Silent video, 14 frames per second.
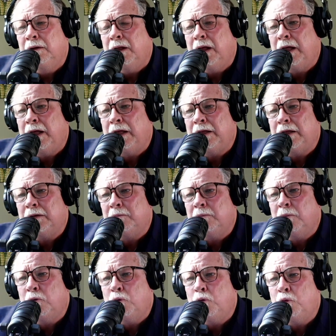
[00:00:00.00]

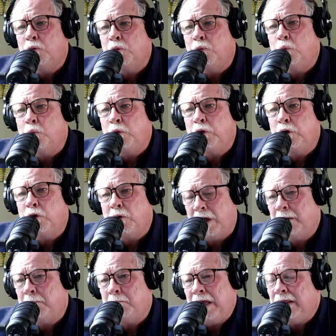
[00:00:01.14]
Who kind of
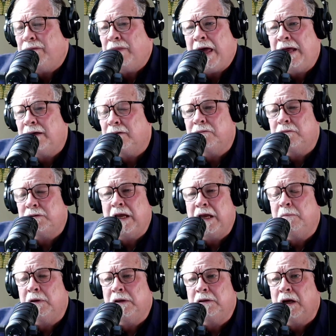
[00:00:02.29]
made that
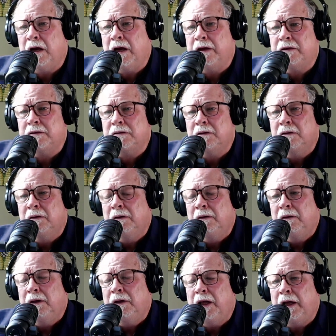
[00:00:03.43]
statement to us
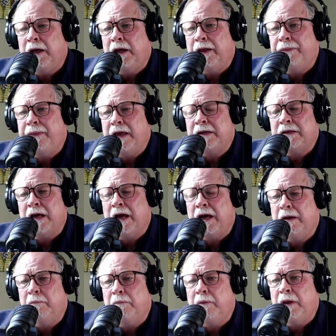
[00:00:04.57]
at that
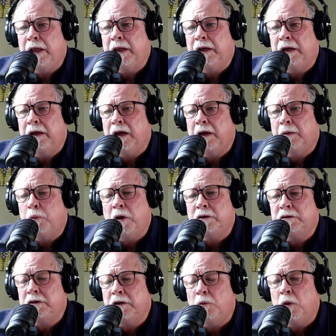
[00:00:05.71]
time. And boy, I'll
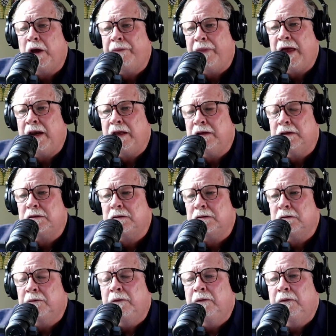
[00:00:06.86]
tell you what, that is
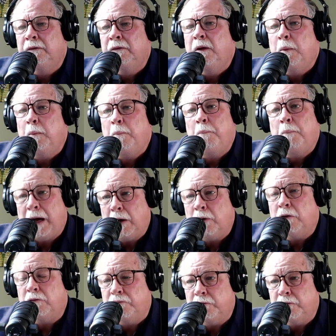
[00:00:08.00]
powerful.